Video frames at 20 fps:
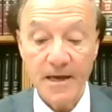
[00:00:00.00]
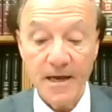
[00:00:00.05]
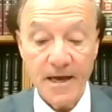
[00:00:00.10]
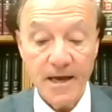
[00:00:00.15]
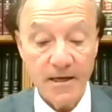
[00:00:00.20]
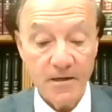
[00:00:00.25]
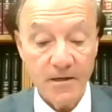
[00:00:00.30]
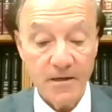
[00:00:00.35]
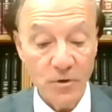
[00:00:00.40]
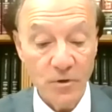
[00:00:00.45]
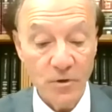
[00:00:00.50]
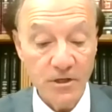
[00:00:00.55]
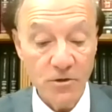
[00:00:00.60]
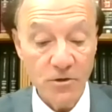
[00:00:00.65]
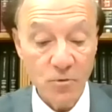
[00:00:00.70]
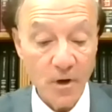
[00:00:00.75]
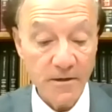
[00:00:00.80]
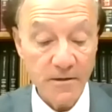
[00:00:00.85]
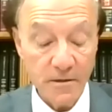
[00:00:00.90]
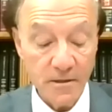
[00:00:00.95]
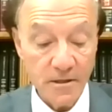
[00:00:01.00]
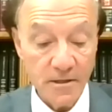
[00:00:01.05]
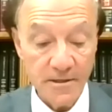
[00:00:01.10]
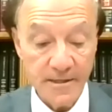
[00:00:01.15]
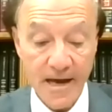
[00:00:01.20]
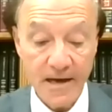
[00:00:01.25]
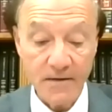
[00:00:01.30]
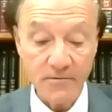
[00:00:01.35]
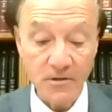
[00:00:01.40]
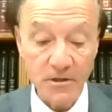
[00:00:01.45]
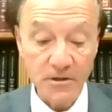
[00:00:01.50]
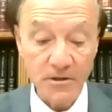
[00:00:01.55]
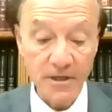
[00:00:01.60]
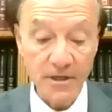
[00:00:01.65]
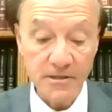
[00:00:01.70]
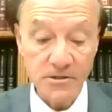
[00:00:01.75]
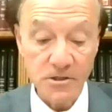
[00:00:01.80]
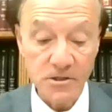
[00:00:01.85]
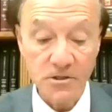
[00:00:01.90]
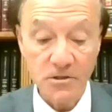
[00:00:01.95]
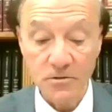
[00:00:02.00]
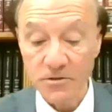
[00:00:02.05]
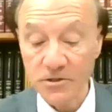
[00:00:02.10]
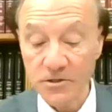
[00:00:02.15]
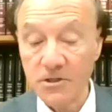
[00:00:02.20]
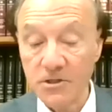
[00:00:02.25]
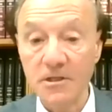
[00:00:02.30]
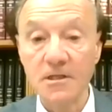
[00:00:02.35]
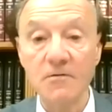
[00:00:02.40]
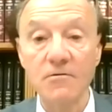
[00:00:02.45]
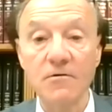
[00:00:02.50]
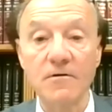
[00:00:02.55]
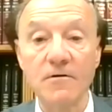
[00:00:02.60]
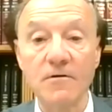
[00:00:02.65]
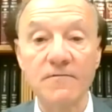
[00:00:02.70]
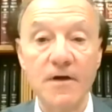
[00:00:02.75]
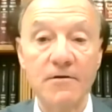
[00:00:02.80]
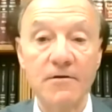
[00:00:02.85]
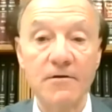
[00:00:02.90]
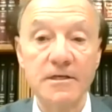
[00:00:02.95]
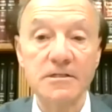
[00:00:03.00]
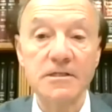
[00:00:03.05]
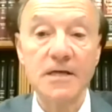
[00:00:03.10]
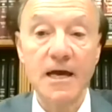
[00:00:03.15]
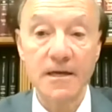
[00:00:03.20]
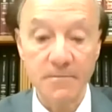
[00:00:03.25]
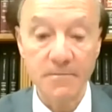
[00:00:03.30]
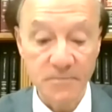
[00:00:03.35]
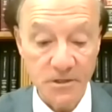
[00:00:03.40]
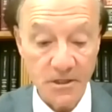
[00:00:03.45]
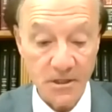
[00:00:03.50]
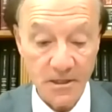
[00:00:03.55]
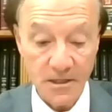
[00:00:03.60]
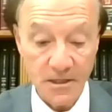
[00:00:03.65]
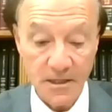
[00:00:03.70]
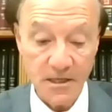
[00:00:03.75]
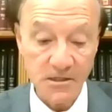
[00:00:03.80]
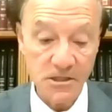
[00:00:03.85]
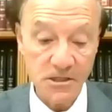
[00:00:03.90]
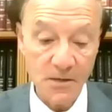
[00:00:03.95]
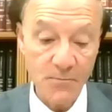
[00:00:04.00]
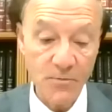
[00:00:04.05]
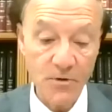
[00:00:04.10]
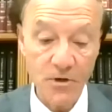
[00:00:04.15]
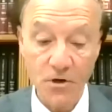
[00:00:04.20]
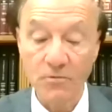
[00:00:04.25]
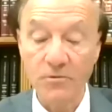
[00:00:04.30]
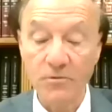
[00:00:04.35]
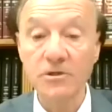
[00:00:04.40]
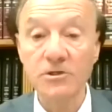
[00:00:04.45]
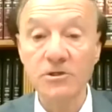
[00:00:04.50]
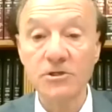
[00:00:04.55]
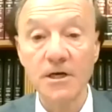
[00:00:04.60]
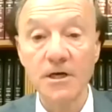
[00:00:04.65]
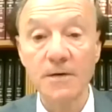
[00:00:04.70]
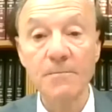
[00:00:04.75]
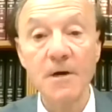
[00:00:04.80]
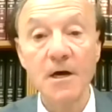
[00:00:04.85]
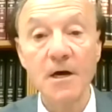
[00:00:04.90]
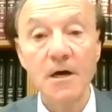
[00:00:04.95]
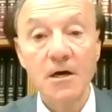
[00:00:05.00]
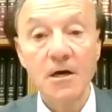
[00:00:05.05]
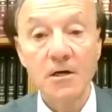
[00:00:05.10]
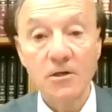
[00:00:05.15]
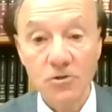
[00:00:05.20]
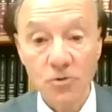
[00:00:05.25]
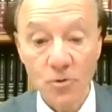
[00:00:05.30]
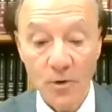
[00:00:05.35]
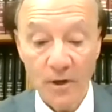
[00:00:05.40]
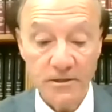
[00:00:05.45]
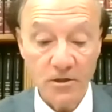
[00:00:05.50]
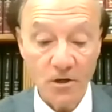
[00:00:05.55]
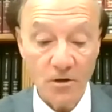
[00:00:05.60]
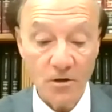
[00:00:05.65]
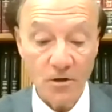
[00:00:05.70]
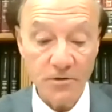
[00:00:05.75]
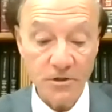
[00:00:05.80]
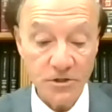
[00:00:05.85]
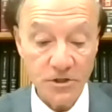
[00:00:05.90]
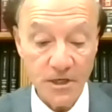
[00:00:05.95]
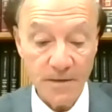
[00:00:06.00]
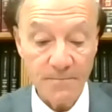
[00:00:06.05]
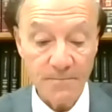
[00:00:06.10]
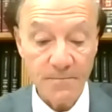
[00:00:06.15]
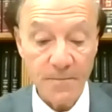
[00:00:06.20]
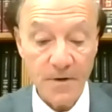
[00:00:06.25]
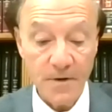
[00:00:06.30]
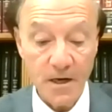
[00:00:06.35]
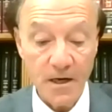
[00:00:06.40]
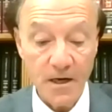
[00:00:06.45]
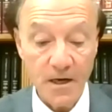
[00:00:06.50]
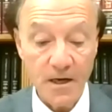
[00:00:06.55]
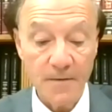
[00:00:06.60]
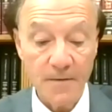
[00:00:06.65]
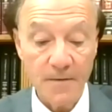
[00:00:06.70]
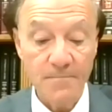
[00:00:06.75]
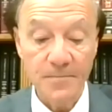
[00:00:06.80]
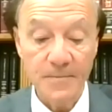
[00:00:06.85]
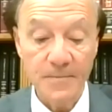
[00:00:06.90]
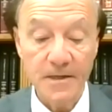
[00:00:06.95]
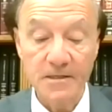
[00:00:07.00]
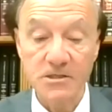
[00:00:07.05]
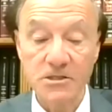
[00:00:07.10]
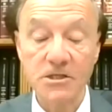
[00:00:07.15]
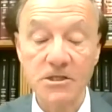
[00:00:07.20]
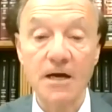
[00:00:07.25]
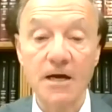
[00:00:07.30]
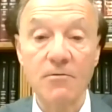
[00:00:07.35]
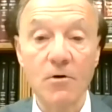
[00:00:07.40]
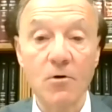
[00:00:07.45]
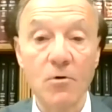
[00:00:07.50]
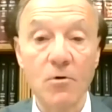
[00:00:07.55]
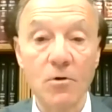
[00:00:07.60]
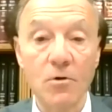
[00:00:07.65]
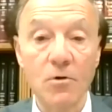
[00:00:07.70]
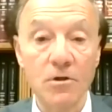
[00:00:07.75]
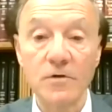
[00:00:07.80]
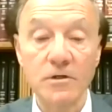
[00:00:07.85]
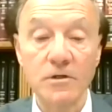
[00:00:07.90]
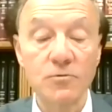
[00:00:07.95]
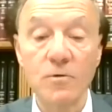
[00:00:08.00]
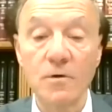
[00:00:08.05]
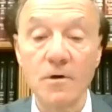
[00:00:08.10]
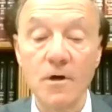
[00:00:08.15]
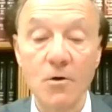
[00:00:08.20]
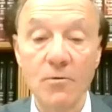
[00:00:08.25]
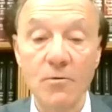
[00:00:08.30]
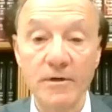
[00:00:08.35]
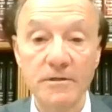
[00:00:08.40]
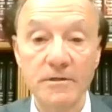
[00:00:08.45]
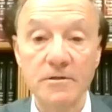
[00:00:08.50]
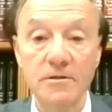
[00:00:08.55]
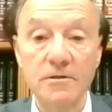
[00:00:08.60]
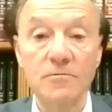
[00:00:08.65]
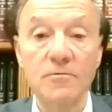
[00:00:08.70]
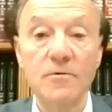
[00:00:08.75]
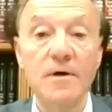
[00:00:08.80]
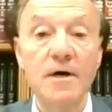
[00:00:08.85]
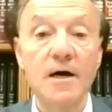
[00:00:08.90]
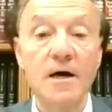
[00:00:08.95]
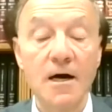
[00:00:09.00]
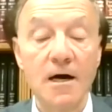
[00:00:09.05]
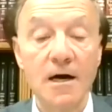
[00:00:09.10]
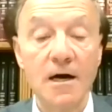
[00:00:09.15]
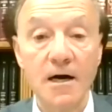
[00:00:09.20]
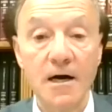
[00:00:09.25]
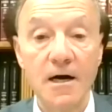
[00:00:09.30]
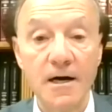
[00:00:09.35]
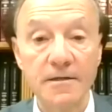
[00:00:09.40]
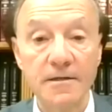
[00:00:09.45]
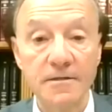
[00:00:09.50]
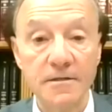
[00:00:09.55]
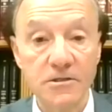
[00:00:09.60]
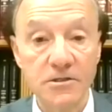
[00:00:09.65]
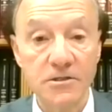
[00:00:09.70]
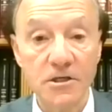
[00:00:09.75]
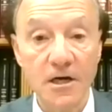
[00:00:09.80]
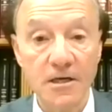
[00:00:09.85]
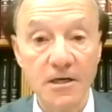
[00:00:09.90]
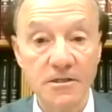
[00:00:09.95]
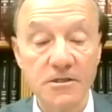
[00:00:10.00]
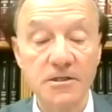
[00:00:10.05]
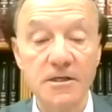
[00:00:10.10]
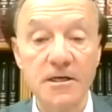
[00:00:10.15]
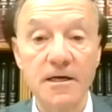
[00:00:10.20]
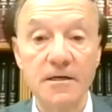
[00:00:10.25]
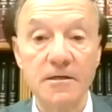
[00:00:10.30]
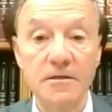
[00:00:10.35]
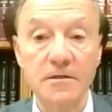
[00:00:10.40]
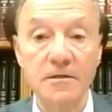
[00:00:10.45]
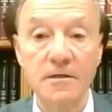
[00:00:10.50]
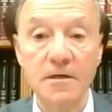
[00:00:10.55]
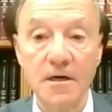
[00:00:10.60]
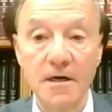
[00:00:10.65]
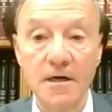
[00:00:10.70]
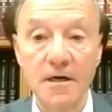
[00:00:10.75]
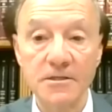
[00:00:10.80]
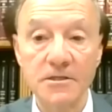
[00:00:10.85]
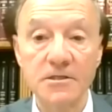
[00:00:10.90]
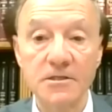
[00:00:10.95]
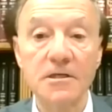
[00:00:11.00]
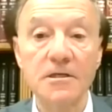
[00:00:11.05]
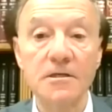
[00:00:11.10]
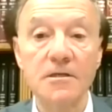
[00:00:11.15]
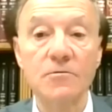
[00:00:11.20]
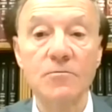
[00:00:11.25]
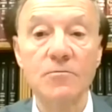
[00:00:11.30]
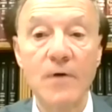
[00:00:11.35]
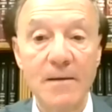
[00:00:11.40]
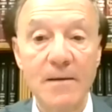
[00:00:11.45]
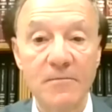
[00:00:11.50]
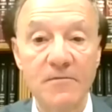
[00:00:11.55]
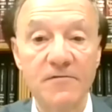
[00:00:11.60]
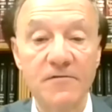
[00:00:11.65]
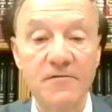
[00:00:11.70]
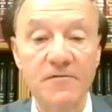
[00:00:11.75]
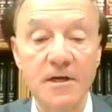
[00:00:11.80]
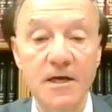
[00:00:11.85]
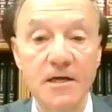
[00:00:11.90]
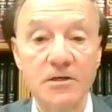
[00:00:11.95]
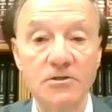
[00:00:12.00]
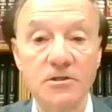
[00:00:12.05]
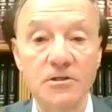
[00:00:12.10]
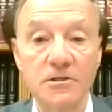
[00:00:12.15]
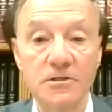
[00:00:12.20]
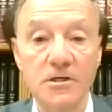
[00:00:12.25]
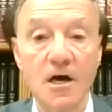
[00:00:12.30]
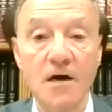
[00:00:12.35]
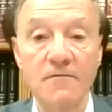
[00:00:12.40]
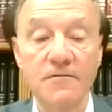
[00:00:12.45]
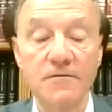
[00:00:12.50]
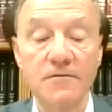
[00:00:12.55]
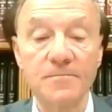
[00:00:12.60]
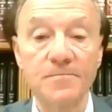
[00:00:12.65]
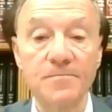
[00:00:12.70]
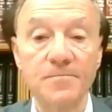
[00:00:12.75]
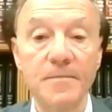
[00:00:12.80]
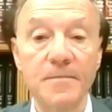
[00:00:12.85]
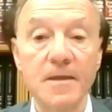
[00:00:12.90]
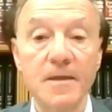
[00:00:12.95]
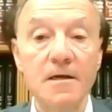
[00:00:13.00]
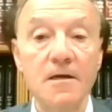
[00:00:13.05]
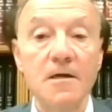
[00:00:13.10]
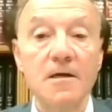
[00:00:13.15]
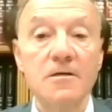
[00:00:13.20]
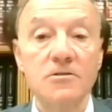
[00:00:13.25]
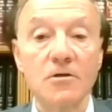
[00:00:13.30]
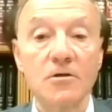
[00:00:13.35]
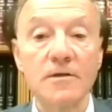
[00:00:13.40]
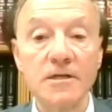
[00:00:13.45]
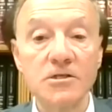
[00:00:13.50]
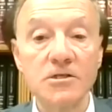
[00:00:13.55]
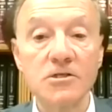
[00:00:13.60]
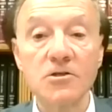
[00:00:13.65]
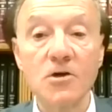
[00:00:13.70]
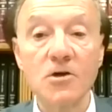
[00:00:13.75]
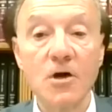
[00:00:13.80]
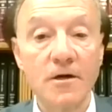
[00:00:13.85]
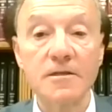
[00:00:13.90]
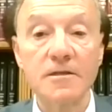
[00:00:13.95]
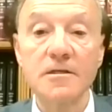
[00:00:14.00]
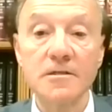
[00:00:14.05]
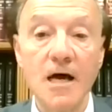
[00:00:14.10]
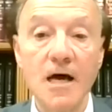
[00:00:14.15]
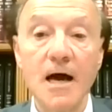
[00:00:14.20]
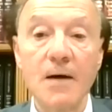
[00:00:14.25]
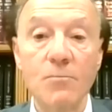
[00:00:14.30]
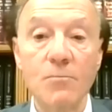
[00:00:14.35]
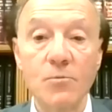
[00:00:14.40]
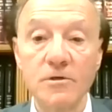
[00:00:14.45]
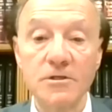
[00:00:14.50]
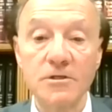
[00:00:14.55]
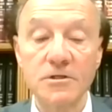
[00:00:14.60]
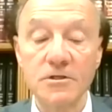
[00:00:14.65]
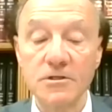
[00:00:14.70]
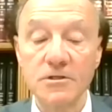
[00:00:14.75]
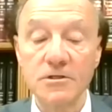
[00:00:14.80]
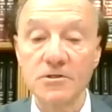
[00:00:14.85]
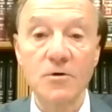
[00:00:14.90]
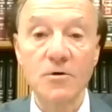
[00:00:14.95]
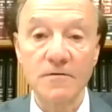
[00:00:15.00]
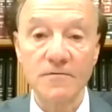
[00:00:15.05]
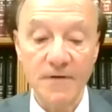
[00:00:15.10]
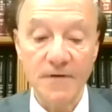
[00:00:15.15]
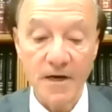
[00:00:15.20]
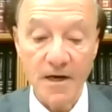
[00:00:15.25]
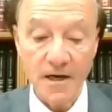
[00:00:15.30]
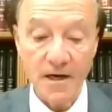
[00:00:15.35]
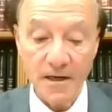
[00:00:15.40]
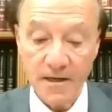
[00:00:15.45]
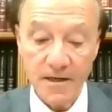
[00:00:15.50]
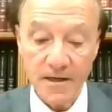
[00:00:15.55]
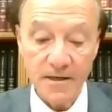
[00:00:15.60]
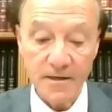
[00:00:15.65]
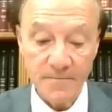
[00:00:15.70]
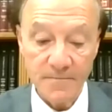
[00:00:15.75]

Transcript: And when you run down the list, you'll see there are various items in there: separate ownership, joint ownership, etc., all of which we're going to discuss and see the ramifications of. So let's start at the top, which is sort of a